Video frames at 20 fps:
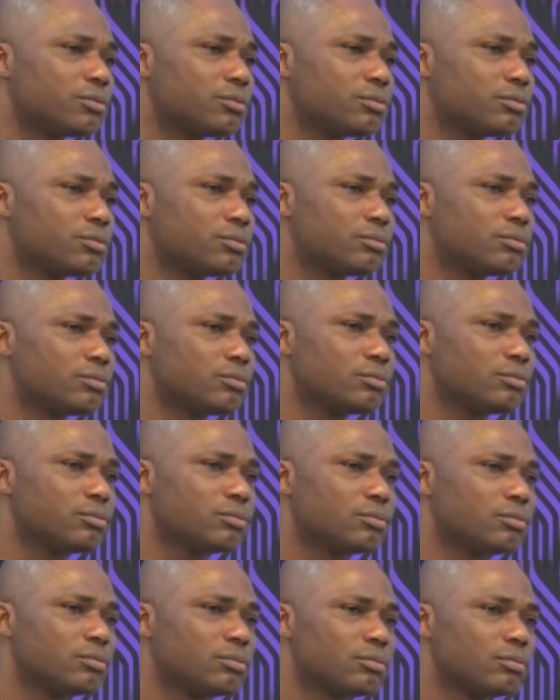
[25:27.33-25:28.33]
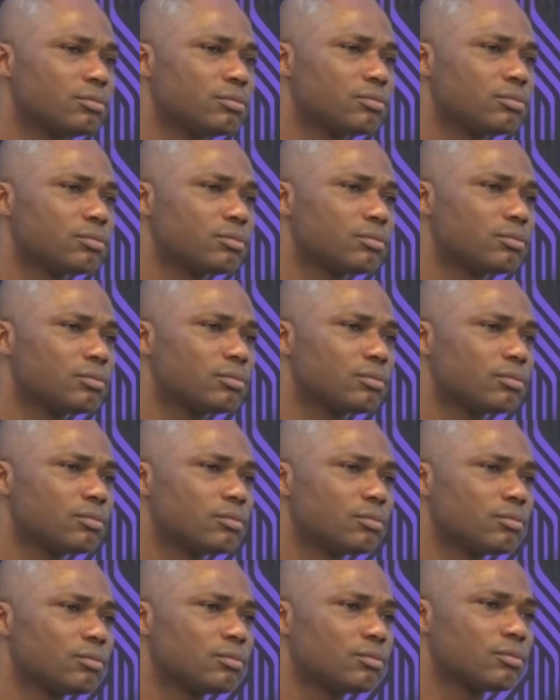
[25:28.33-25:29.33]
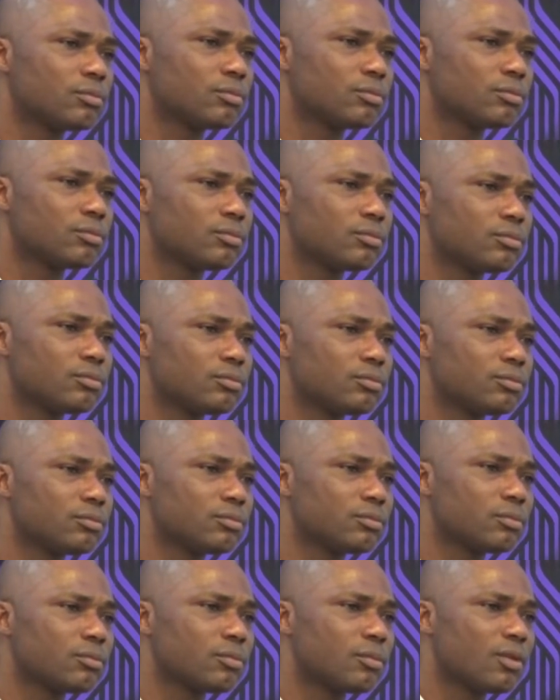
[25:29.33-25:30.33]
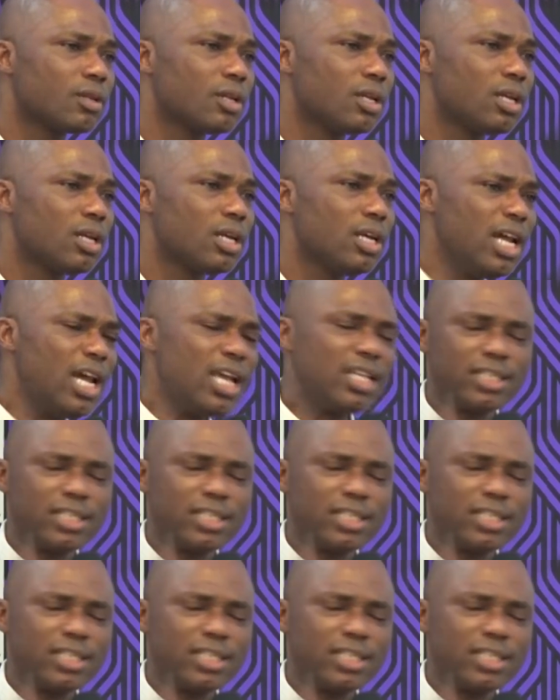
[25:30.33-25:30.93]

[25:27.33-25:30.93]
(no one is talking)